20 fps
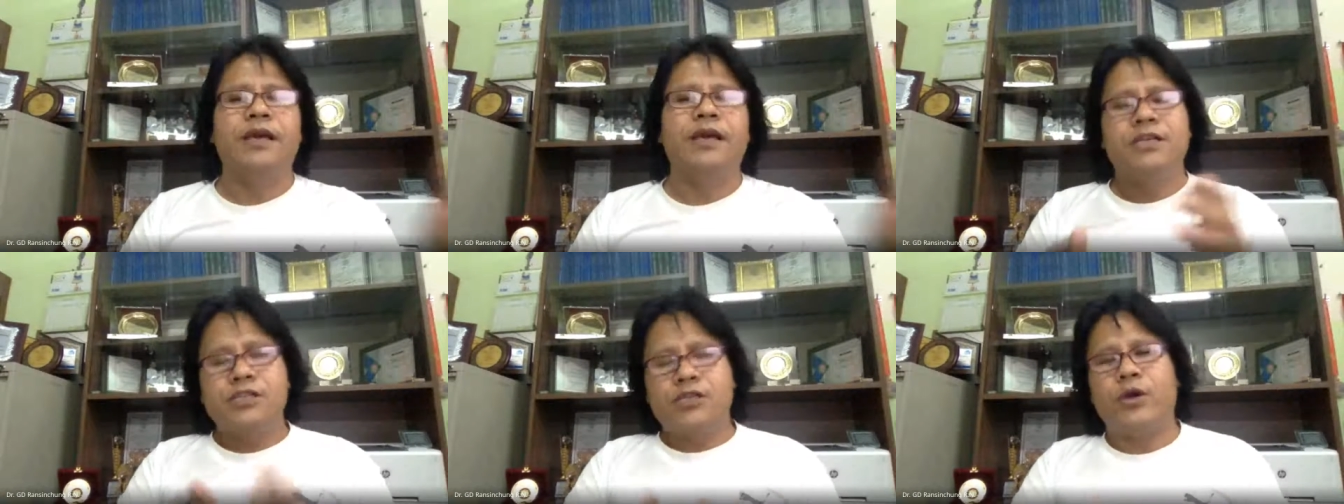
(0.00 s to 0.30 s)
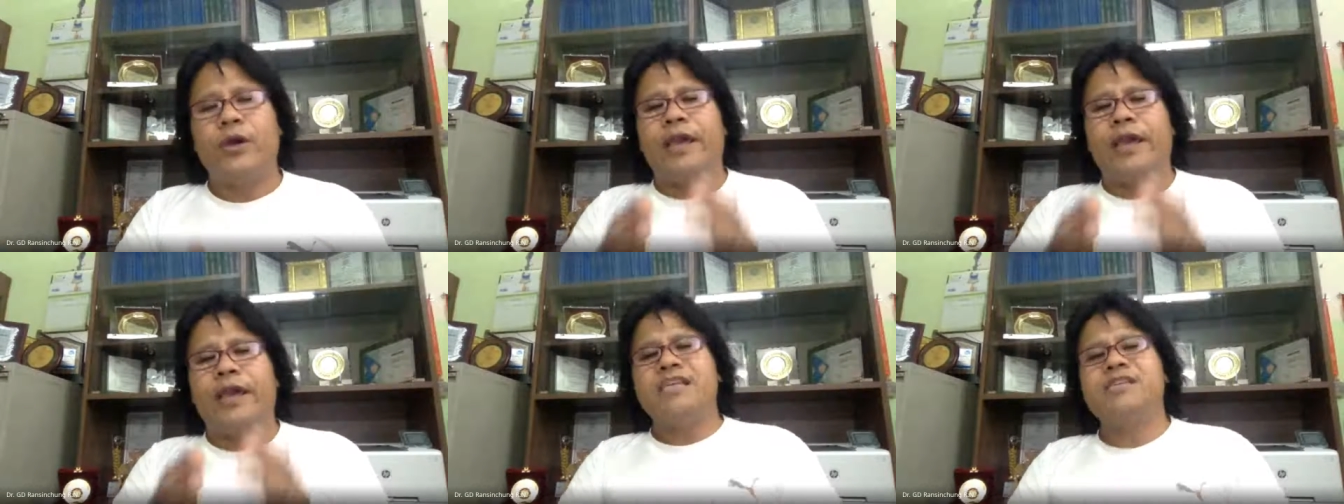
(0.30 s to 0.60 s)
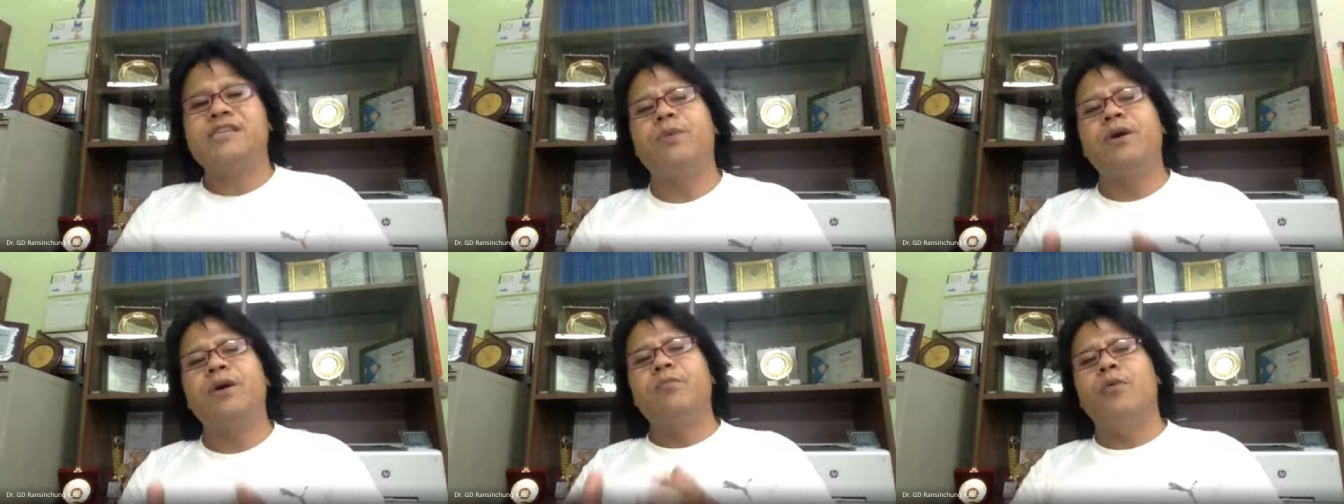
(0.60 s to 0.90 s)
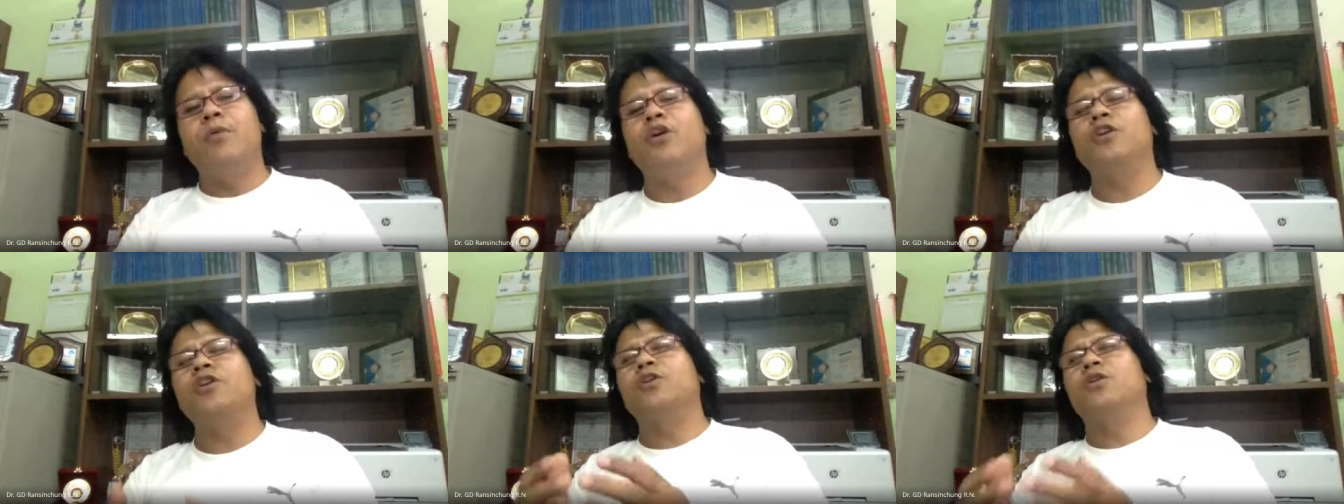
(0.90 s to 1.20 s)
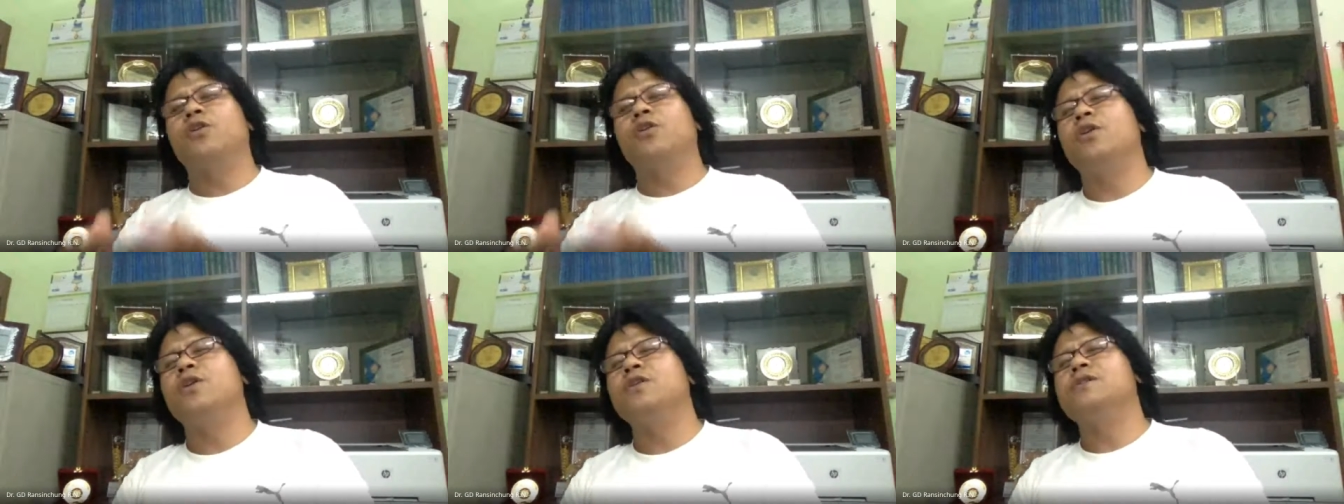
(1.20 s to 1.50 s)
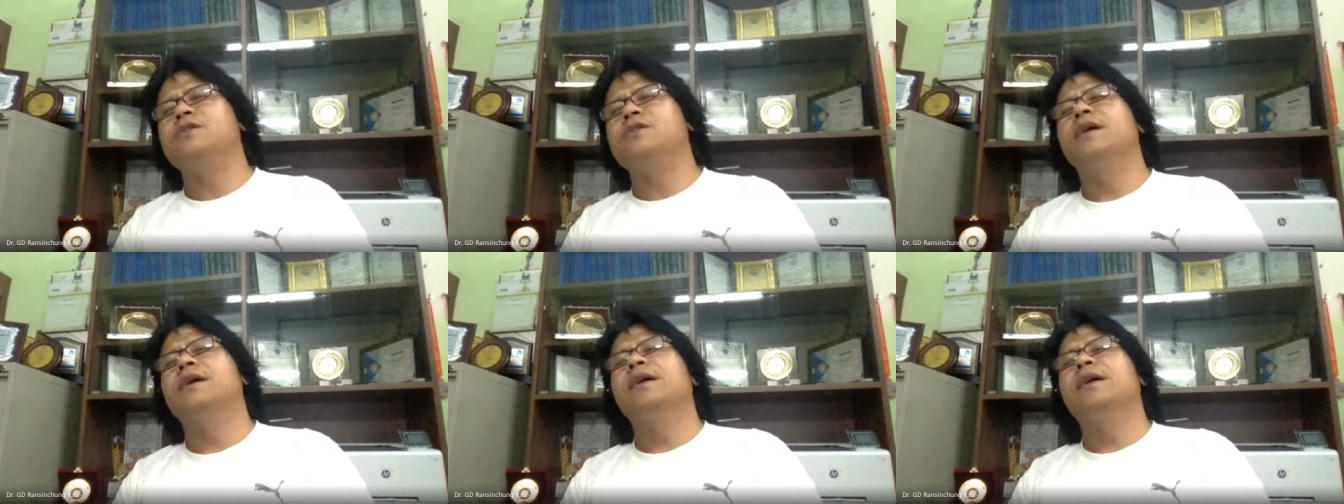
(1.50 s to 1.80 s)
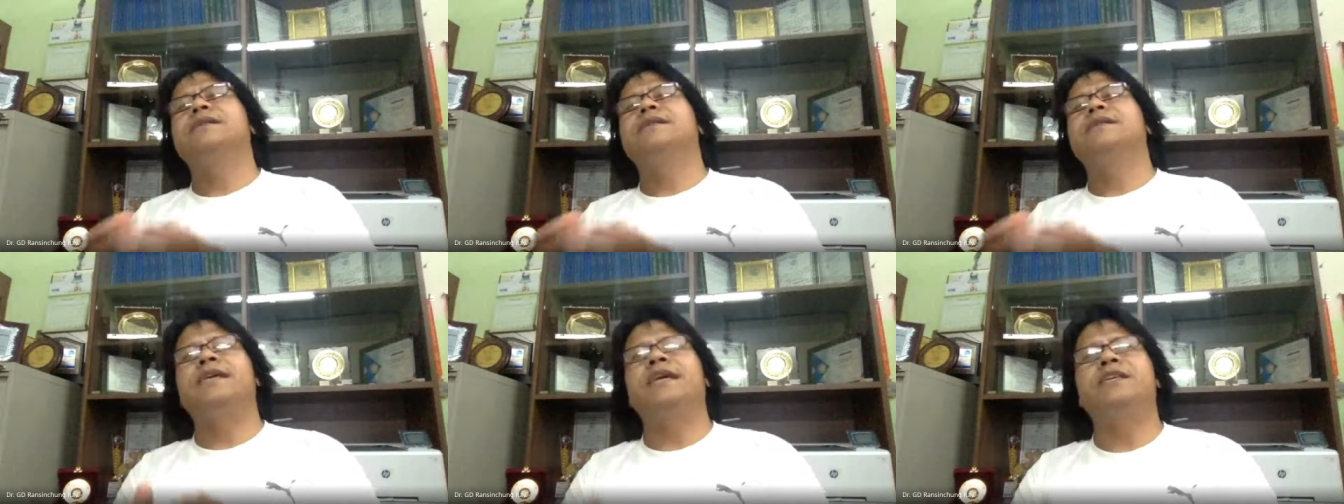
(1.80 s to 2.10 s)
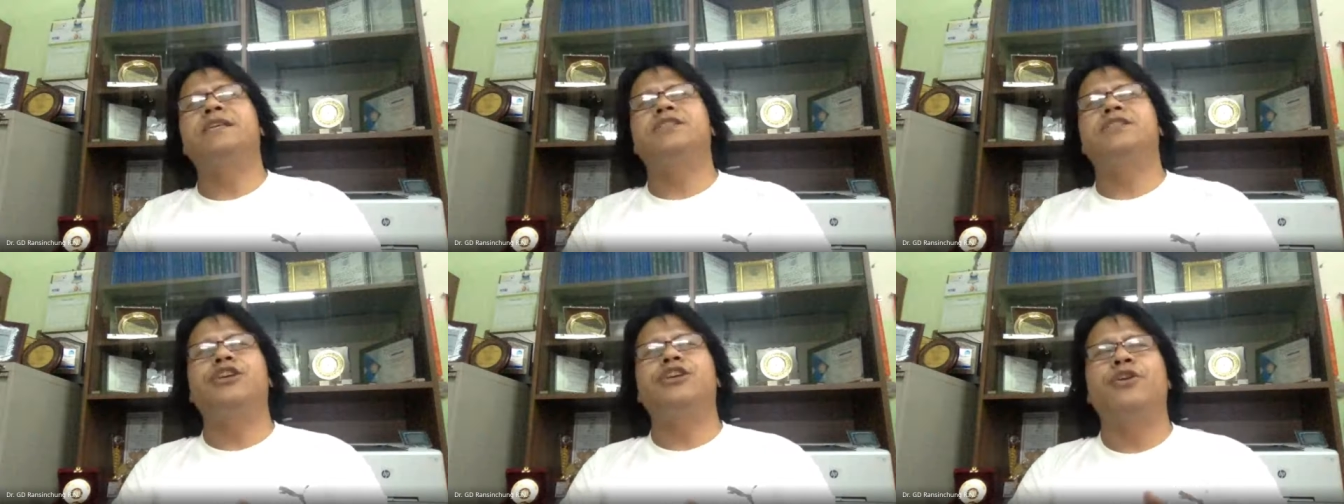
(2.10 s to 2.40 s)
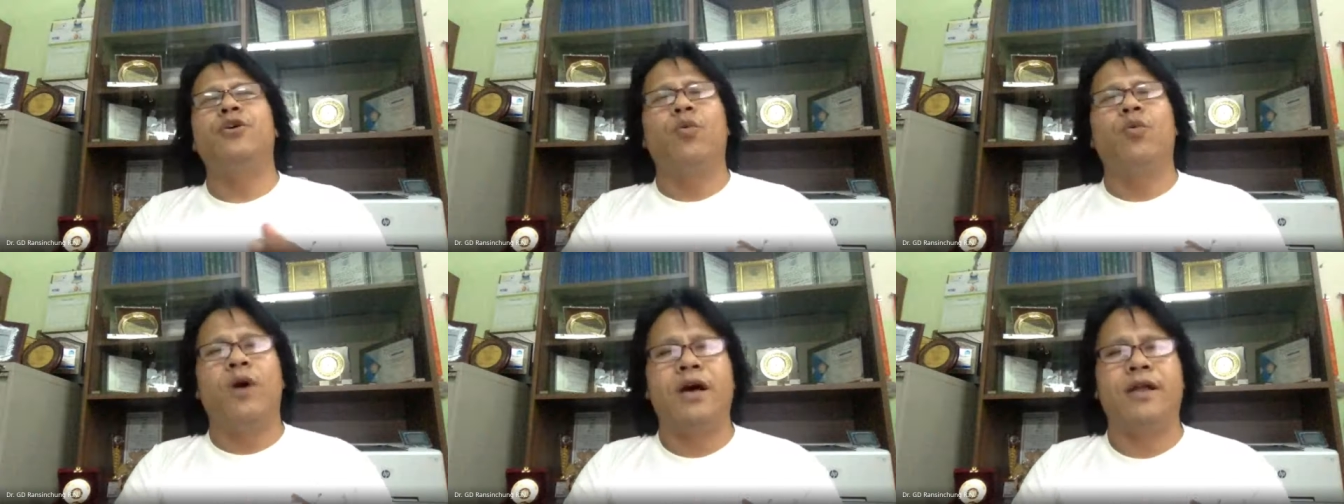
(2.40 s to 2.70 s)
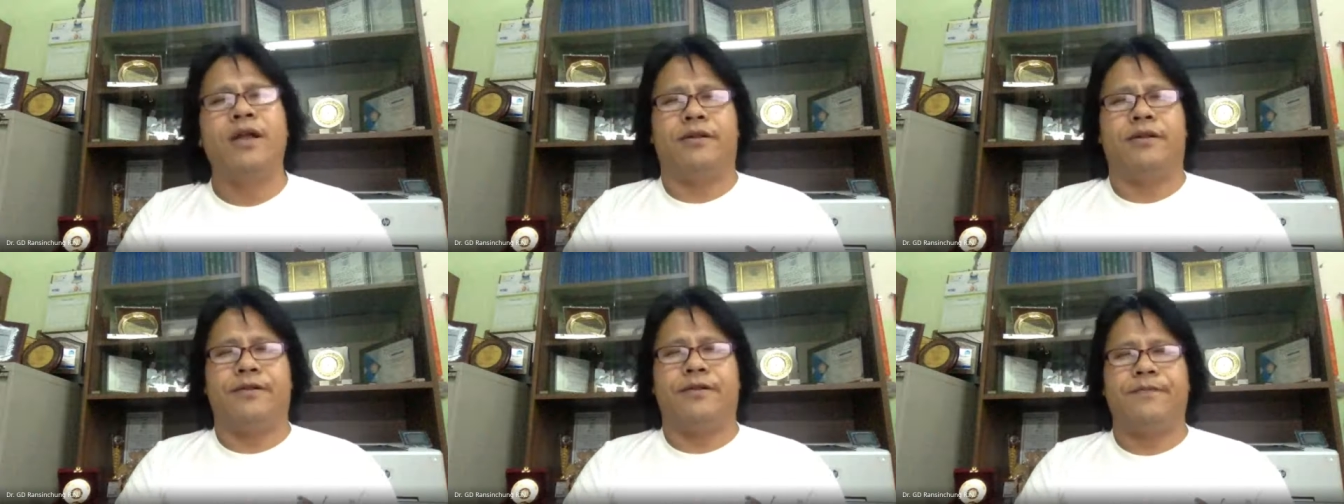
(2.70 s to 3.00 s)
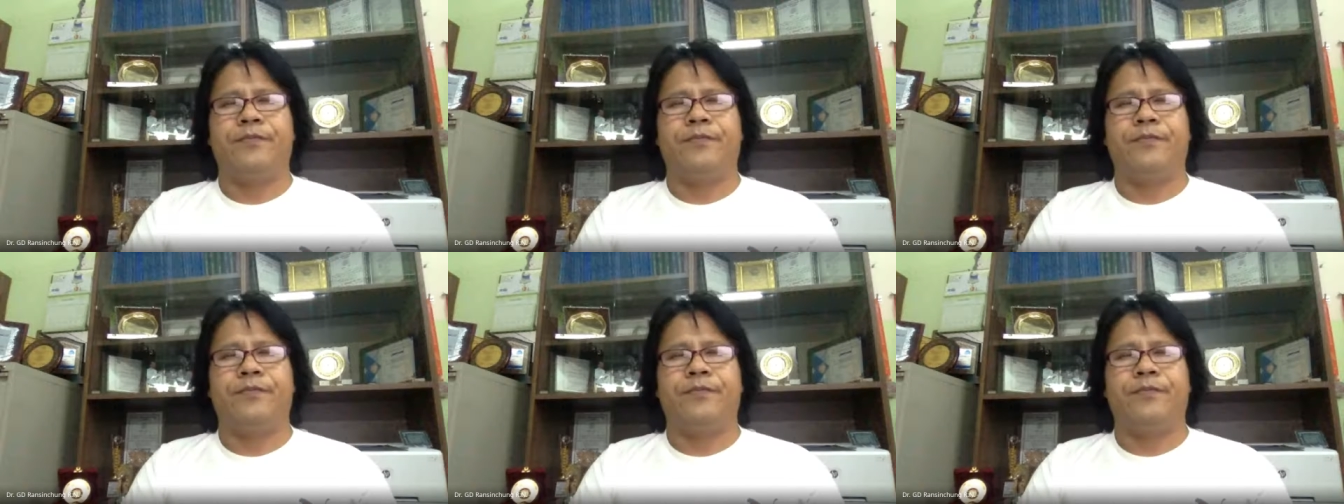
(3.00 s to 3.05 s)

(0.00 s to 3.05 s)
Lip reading: So as per MOD clause 601,